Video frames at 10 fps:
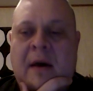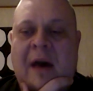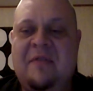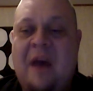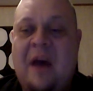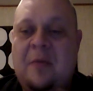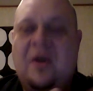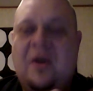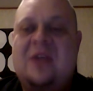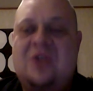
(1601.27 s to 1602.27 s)
have time to
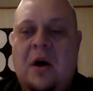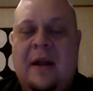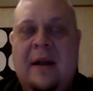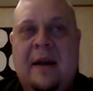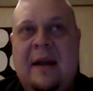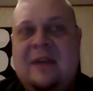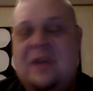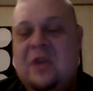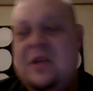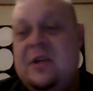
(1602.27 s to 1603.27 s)
catch on and, and
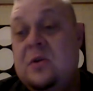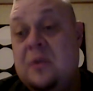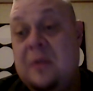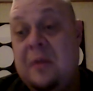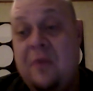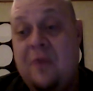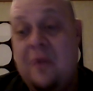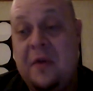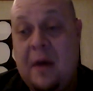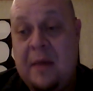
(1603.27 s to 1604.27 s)
actually do something before
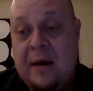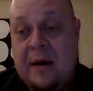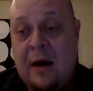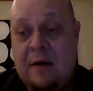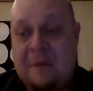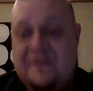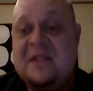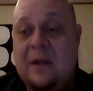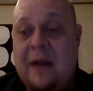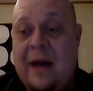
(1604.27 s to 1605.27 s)
the amiga
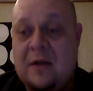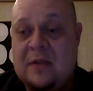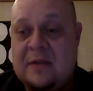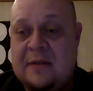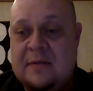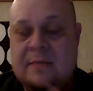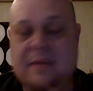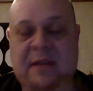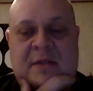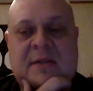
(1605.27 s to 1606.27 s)
fizzled out as,
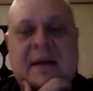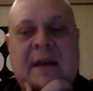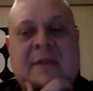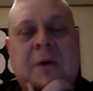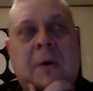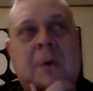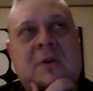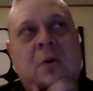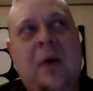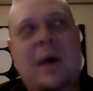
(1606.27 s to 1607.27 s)
as you say so
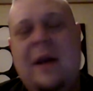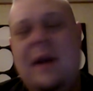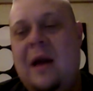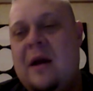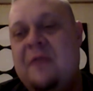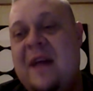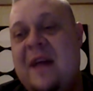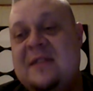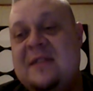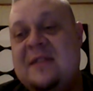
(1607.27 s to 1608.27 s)
so we had a lot of
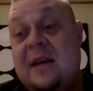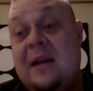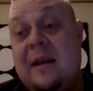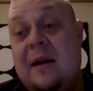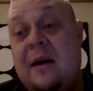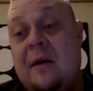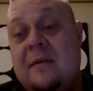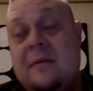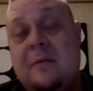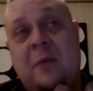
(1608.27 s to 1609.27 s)
that still in our
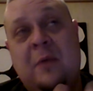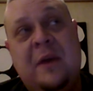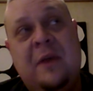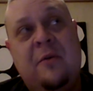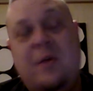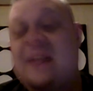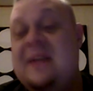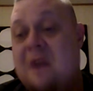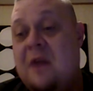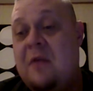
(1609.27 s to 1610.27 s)
when we
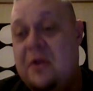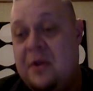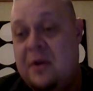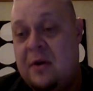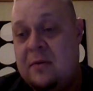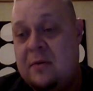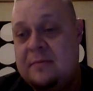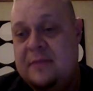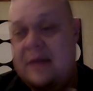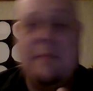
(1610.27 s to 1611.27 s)
rediscovered, you know,
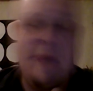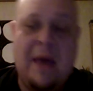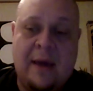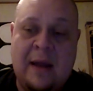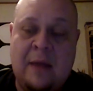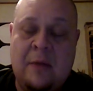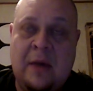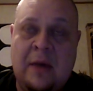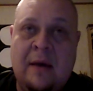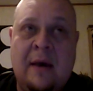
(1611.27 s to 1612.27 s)
game making, and
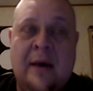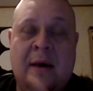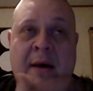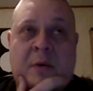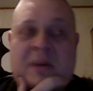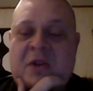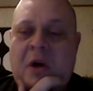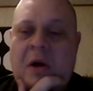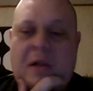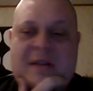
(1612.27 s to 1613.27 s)
we we
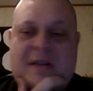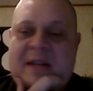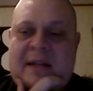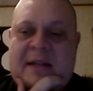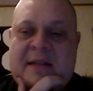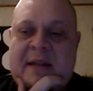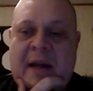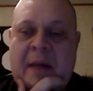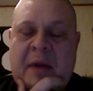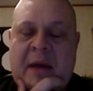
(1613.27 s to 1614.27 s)
saw this indie scene
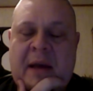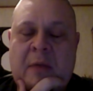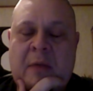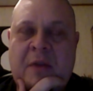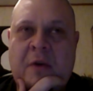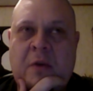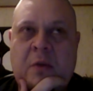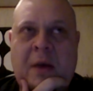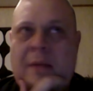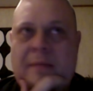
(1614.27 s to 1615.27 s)
happening, and we thought,
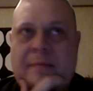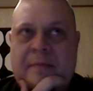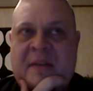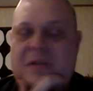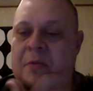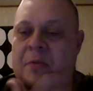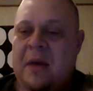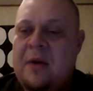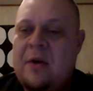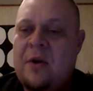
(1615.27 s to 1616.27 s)
well, this could be,
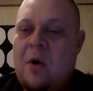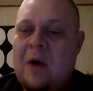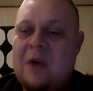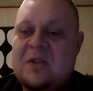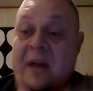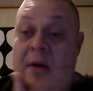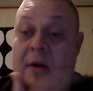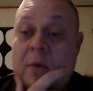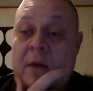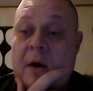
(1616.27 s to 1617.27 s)
you know, our
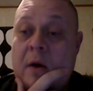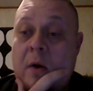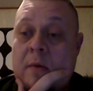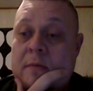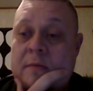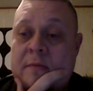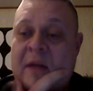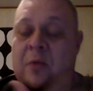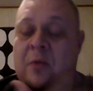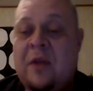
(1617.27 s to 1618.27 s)
second window mm-hmm.
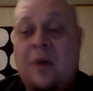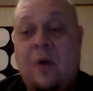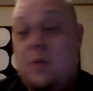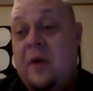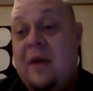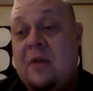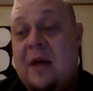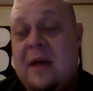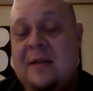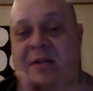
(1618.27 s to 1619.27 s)
that we thought we'd never
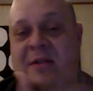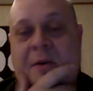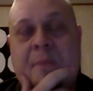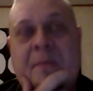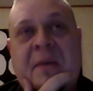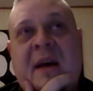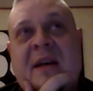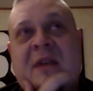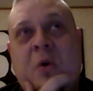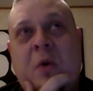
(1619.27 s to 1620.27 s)
get. So,
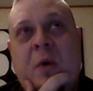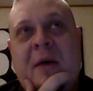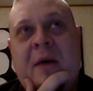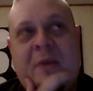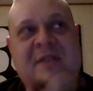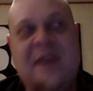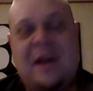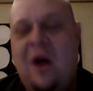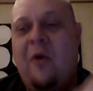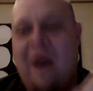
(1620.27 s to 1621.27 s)
so we we said,
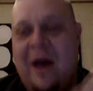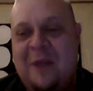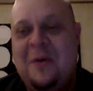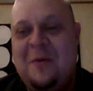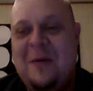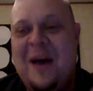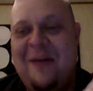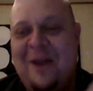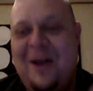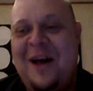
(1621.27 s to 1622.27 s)
all right, we we
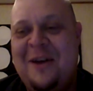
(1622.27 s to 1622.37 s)
have a lot